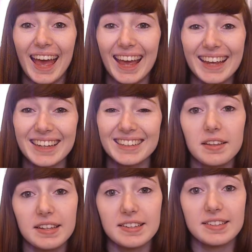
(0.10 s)
Hey,
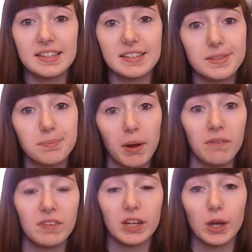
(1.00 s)
this is
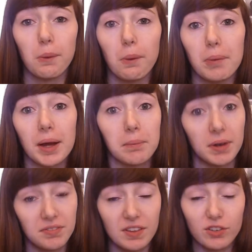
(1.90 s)
my video about
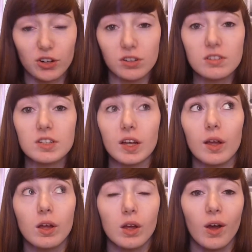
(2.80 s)
my favourite
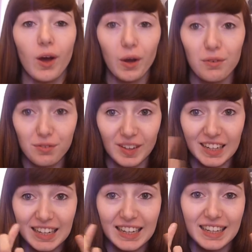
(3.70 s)
concert.
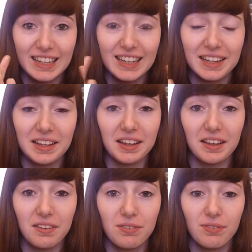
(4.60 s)
Hopefully,
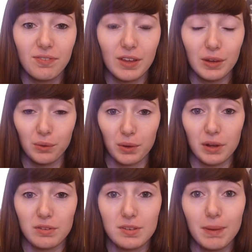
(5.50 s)
if it all
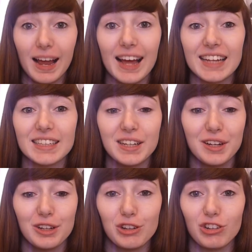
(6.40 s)
goes to plan,
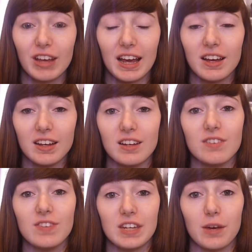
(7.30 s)
you should get a
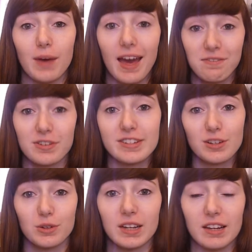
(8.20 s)
video every
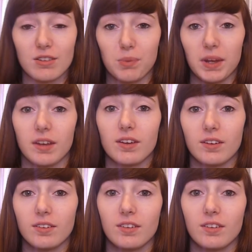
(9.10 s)
single day this week